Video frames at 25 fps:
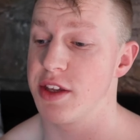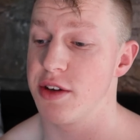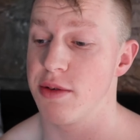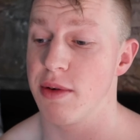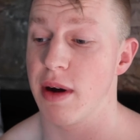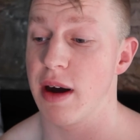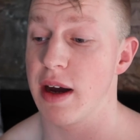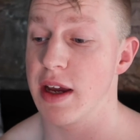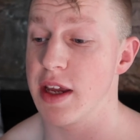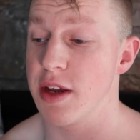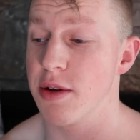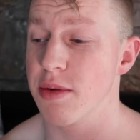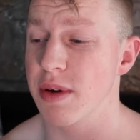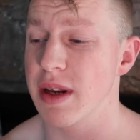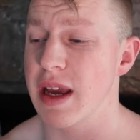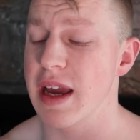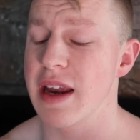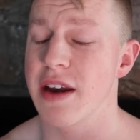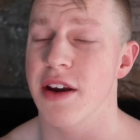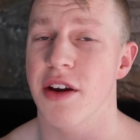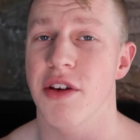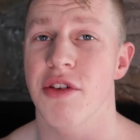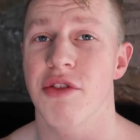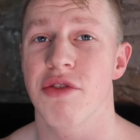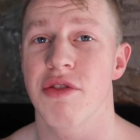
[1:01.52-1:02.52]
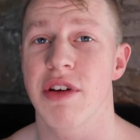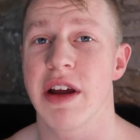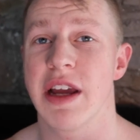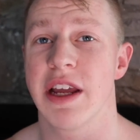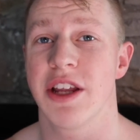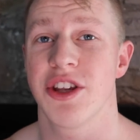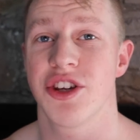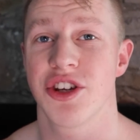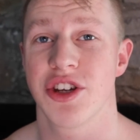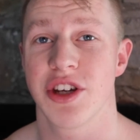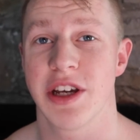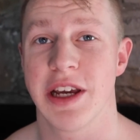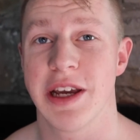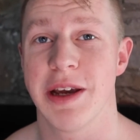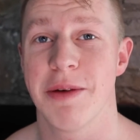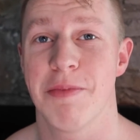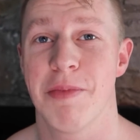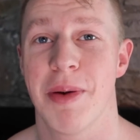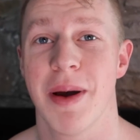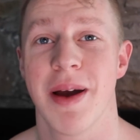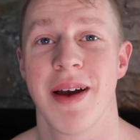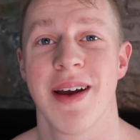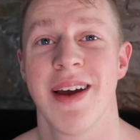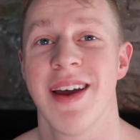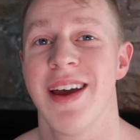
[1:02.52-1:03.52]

you are, you will get in great shape.